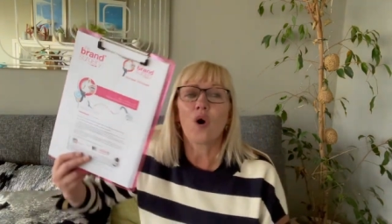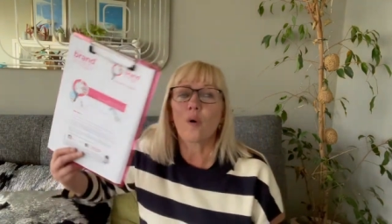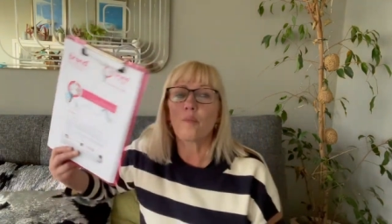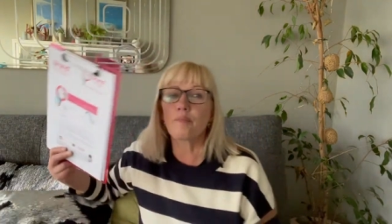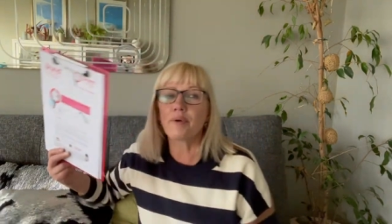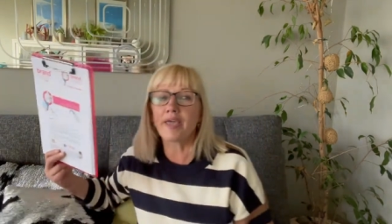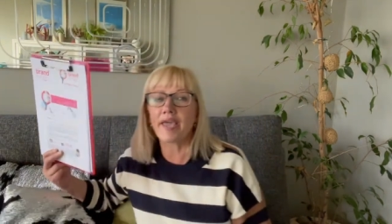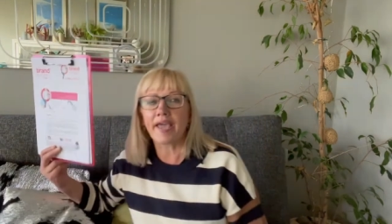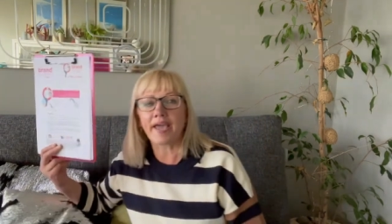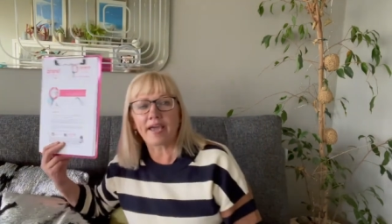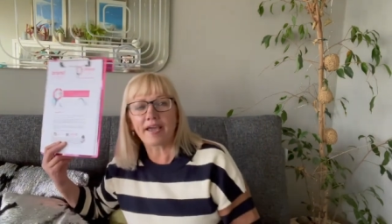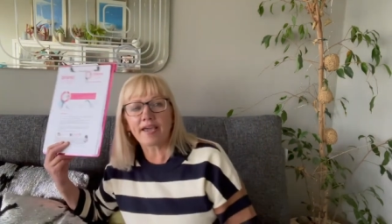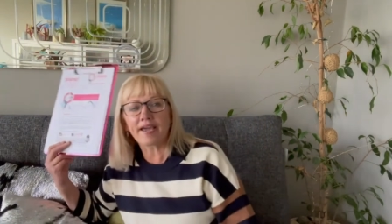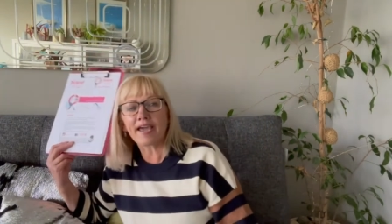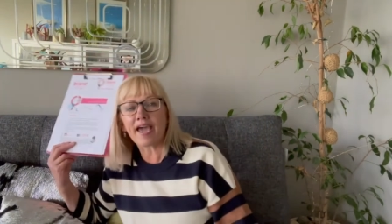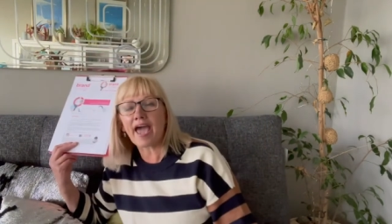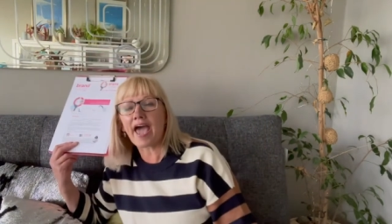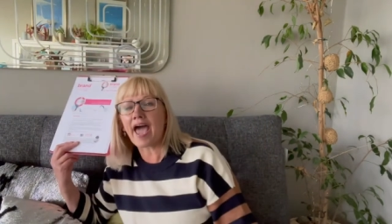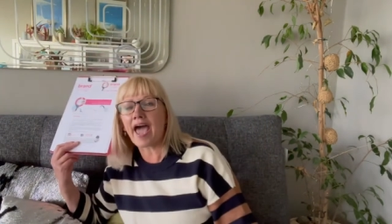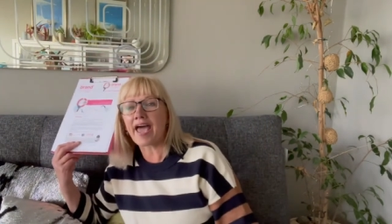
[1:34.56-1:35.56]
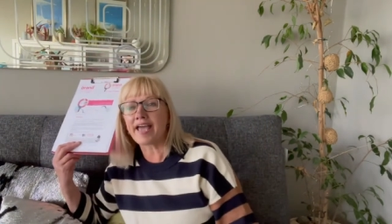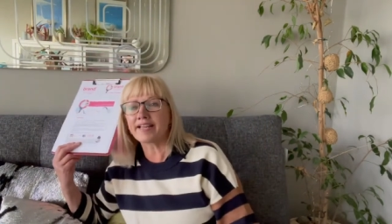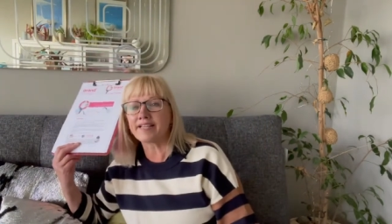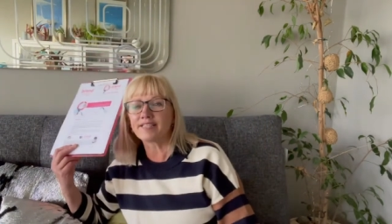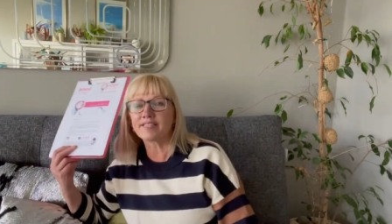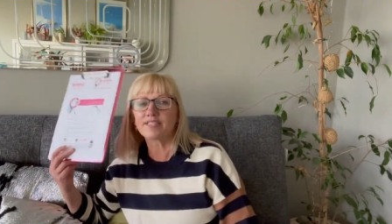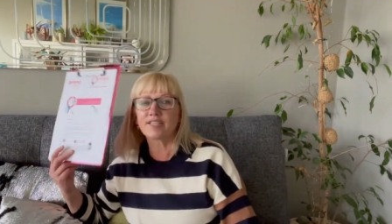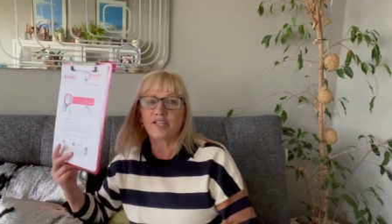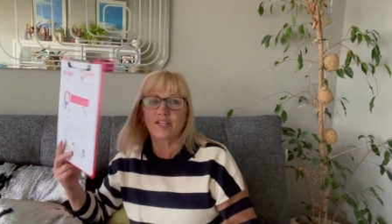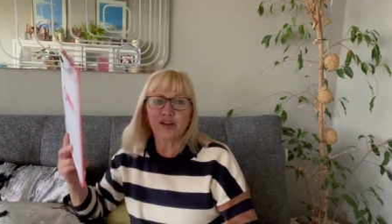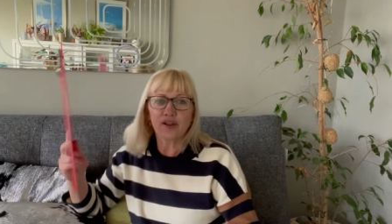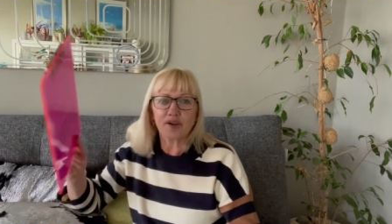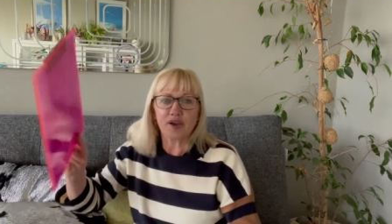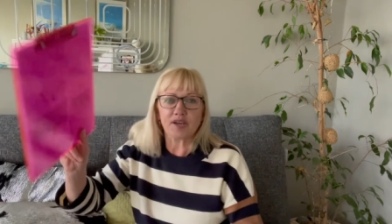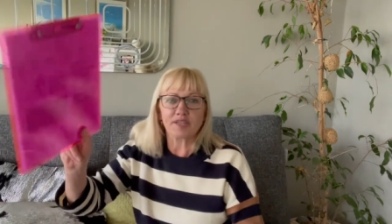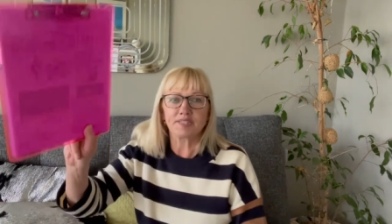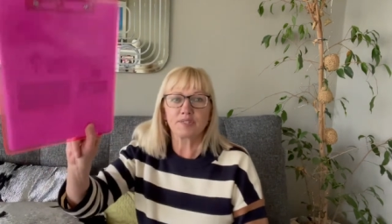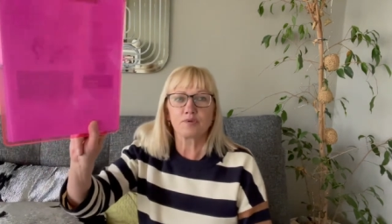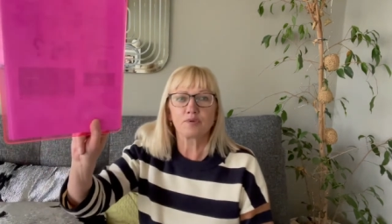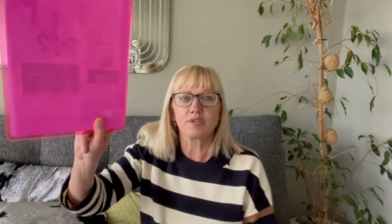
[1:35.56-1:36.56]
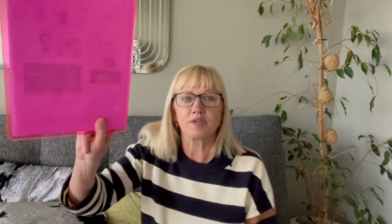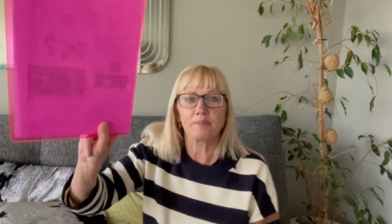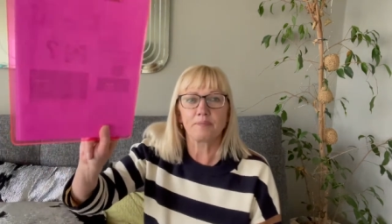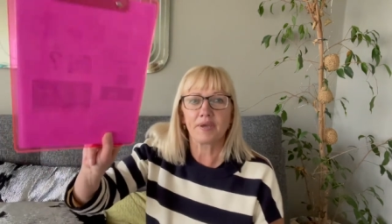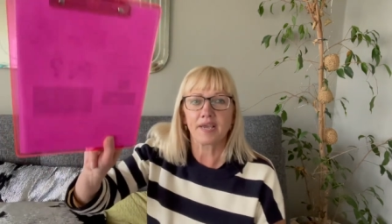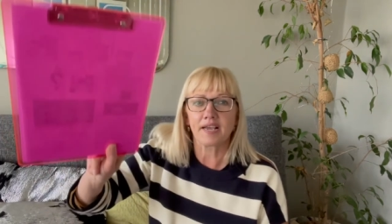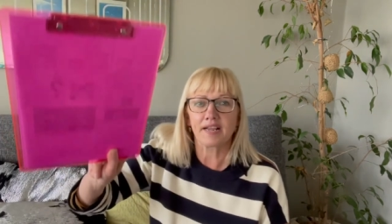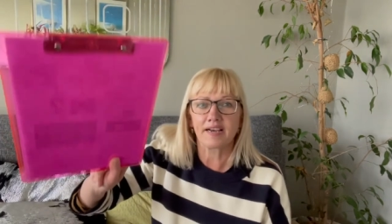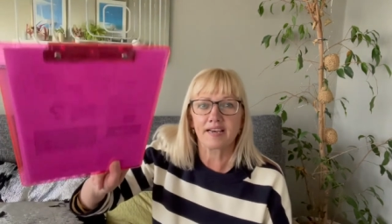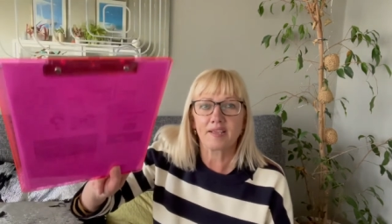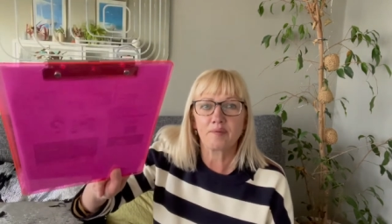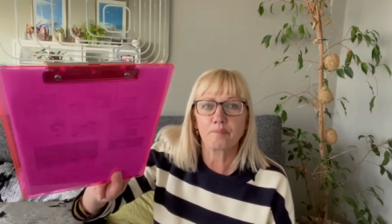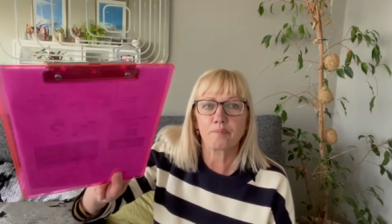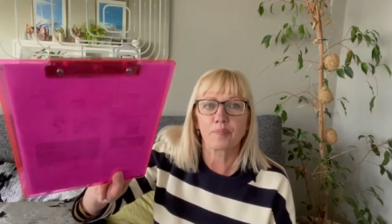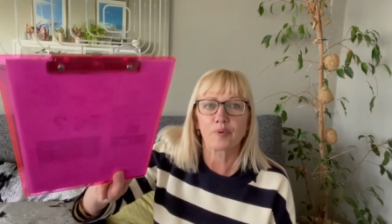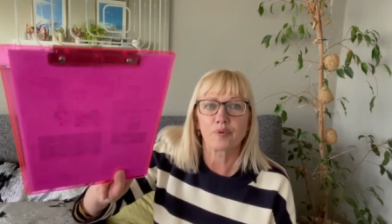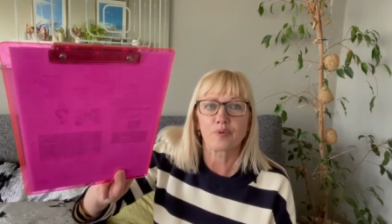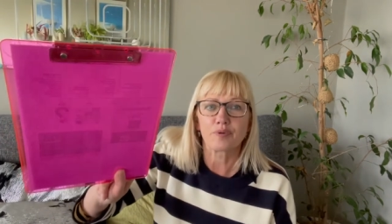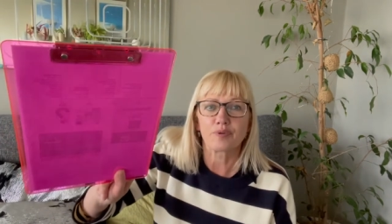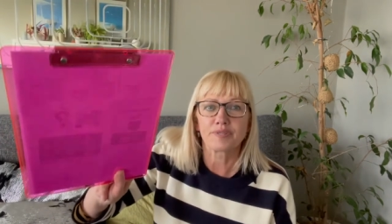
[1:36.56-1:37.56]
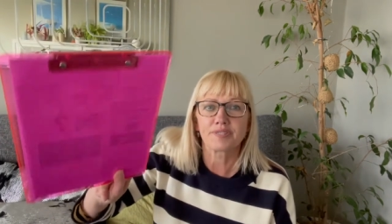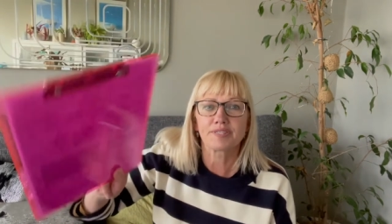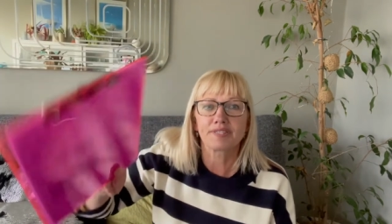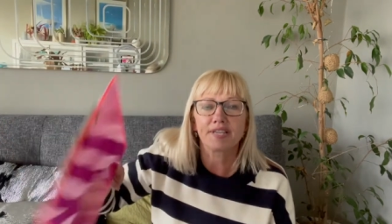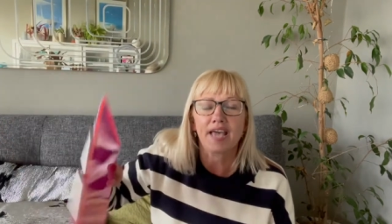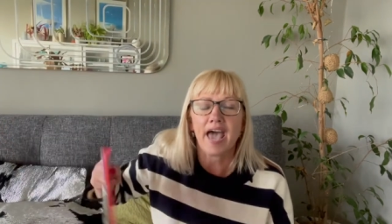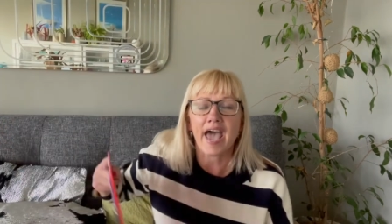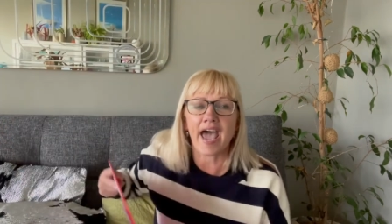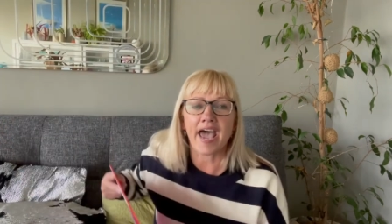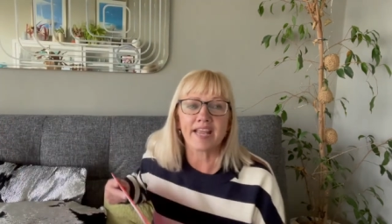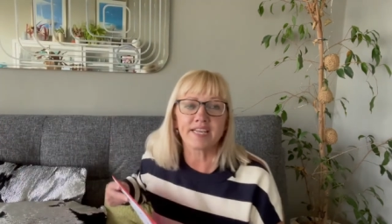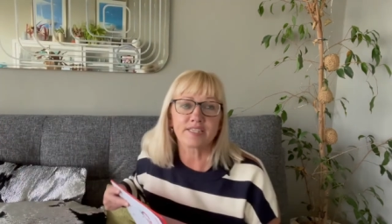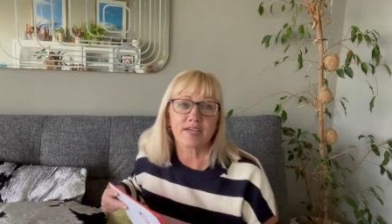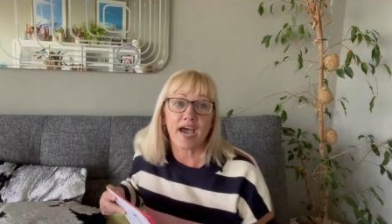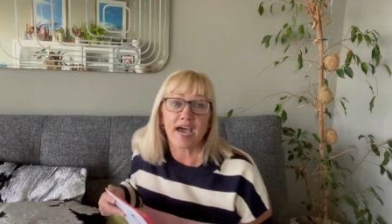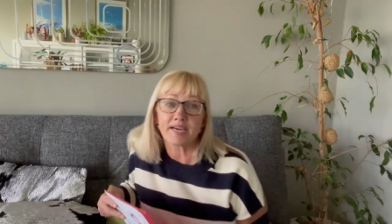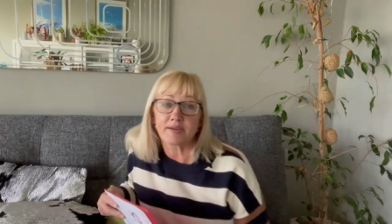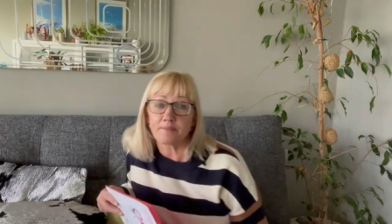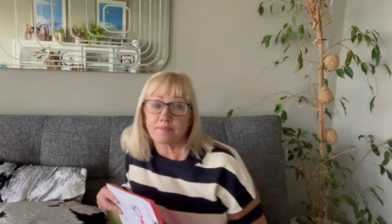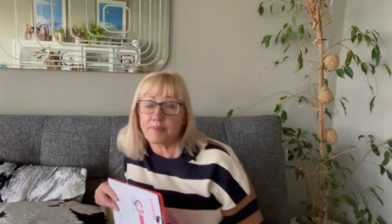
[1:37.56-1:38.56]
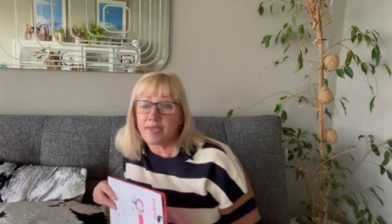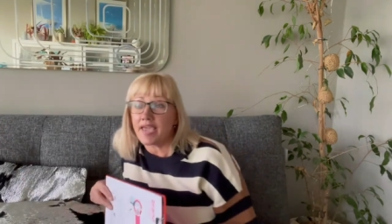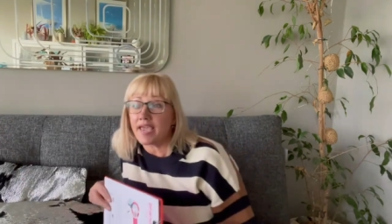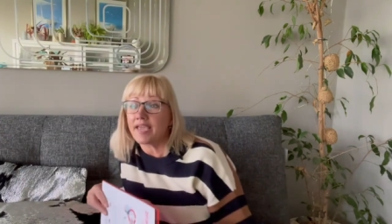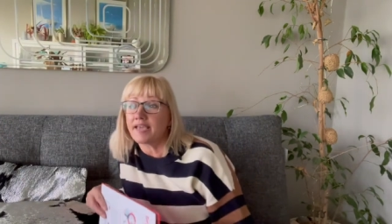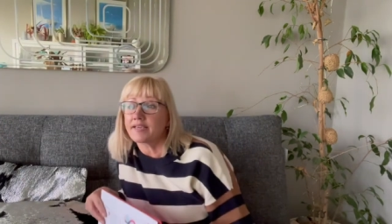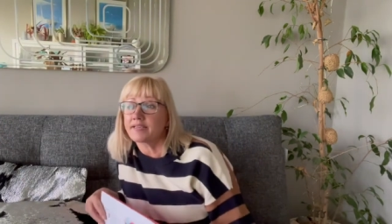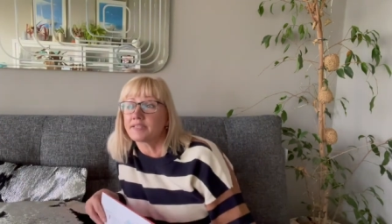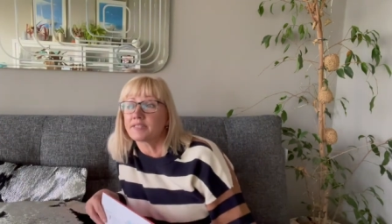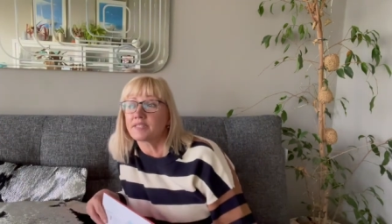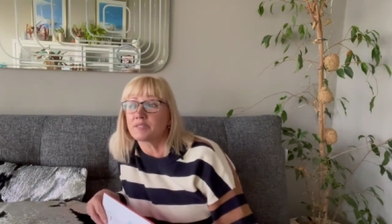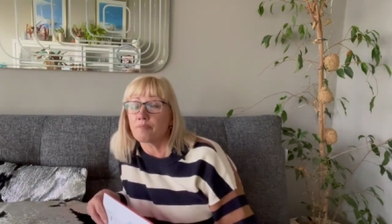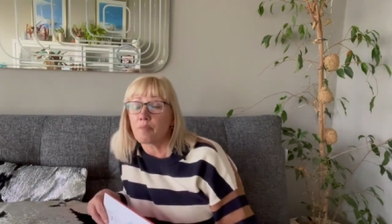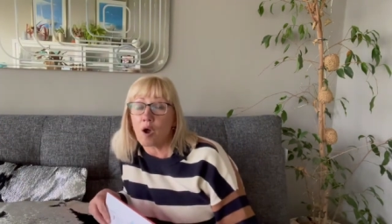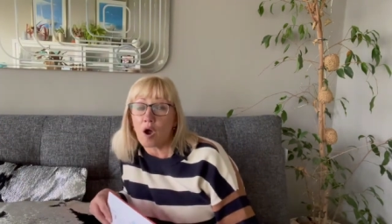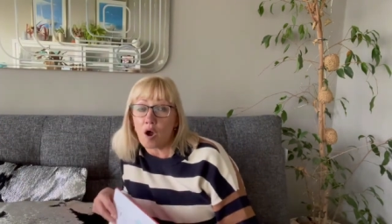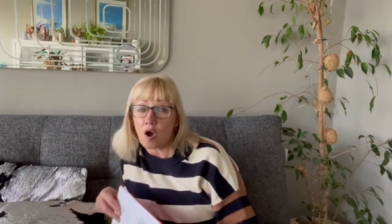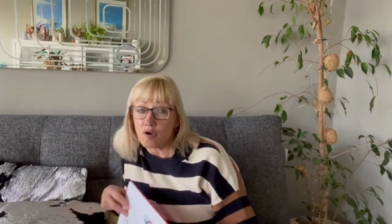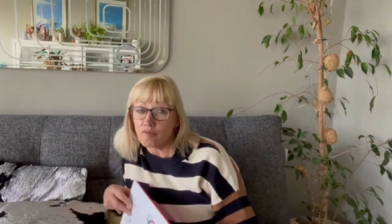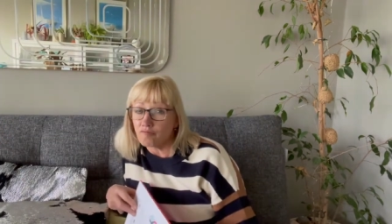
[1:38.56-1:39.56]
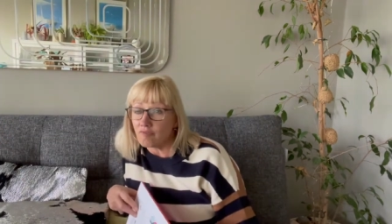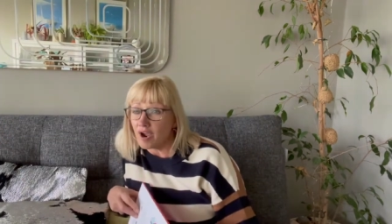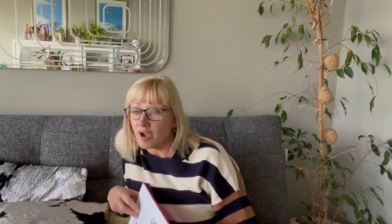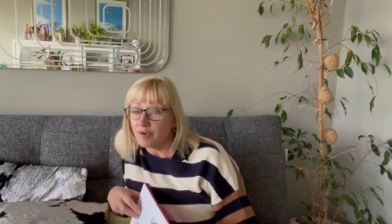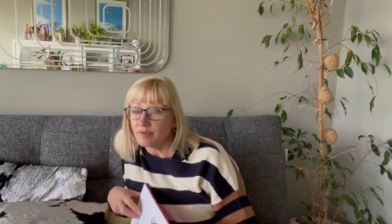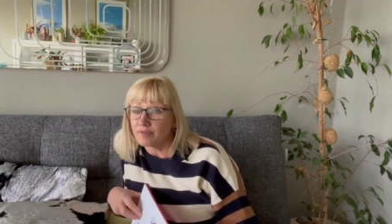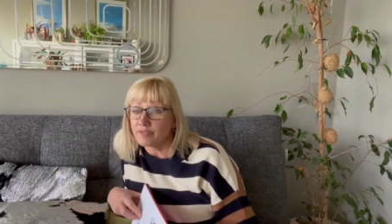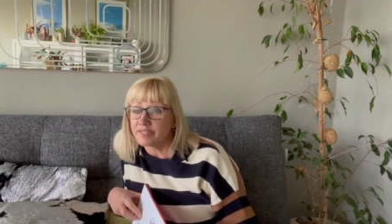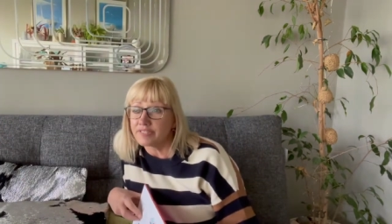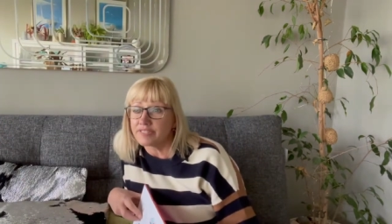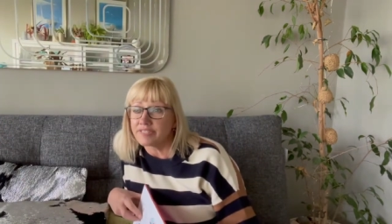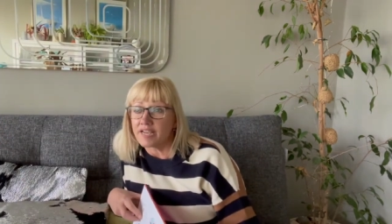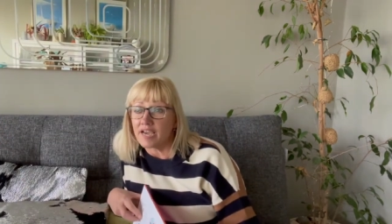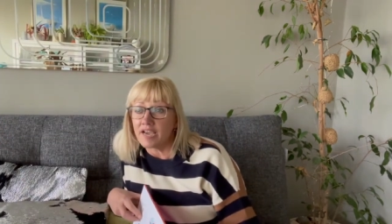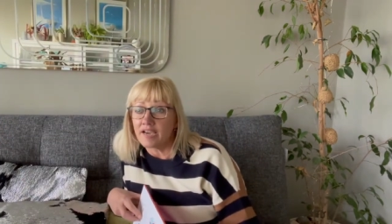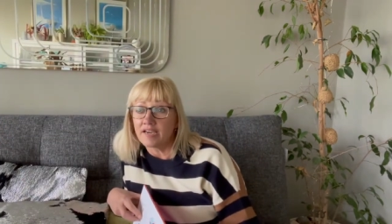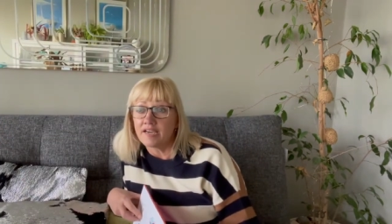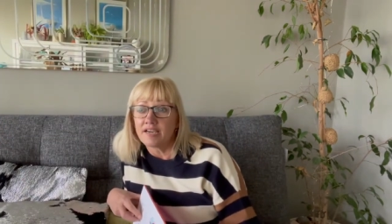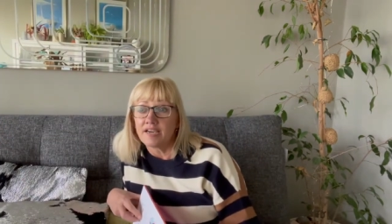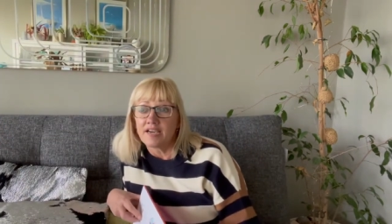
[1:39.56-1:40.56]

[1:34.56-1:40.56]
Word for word: of pink, and look, I still got the pink clipboards, and I had a pink smart roadster,